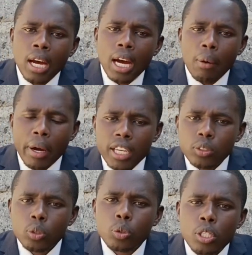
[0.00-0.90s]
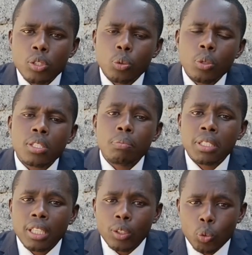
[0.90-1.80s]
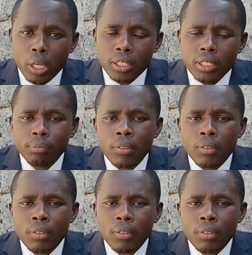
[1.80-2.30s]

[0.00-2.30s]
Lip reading: Our guest on today's show is Mr. Nduati.